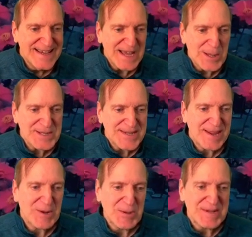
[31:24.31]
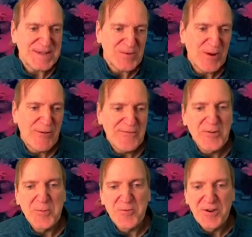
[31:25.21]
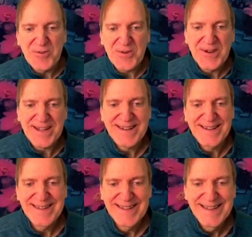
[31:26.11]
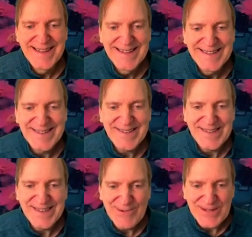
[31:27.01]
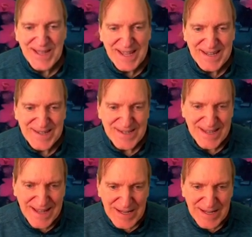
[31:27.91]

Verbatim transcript: Now ah, let's take a look at Swell Foop real quick, just to see what that is.